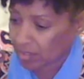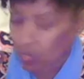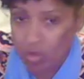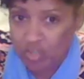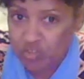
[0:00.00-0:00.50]

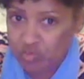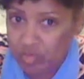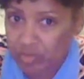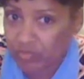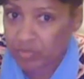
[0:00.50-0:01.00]
Water's
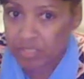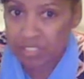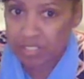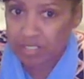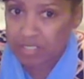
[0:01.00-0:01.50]
dripping from the
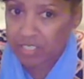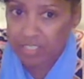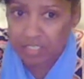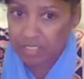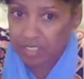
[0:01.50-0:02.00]
ceiling
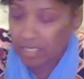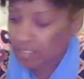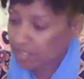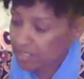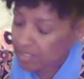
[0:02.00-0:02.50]
and it's
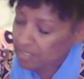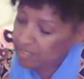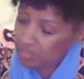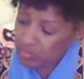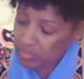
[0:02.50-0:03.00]
leaking to the
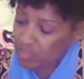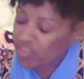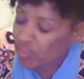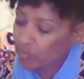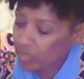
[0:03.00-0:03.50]
sink that's been there
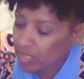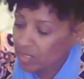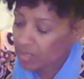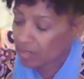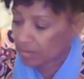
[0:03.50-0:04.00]
three
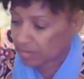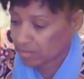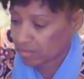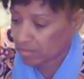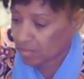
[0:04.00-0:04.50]

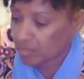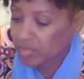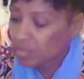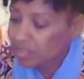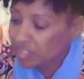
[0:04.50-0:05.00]
years. A
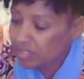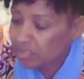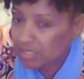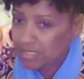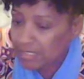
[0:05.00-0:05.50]
plumber still
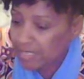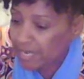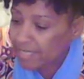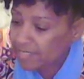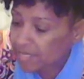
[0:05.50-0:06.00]
to this
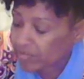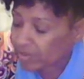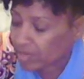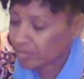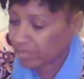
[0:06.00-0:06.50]
day has never
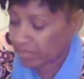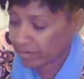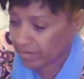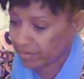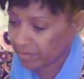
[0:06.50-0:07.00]
come in here.